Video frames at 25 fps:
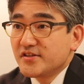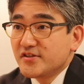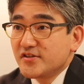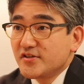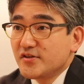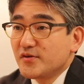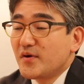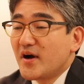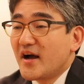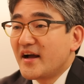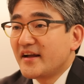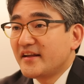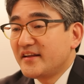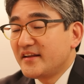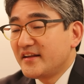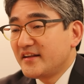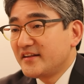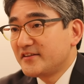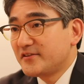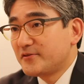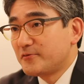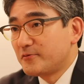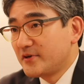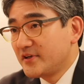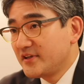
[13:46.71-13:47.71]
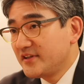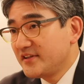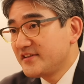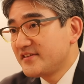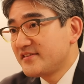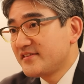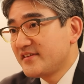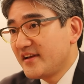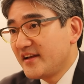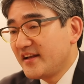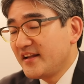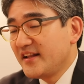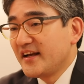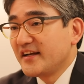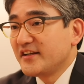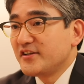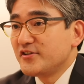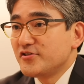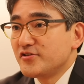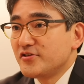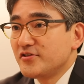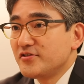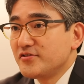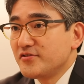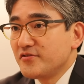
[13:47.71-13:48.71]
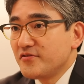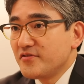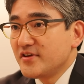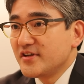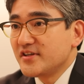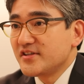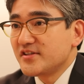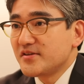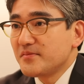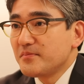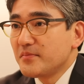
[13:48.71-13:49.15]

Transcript: so I can't really say like you should do this.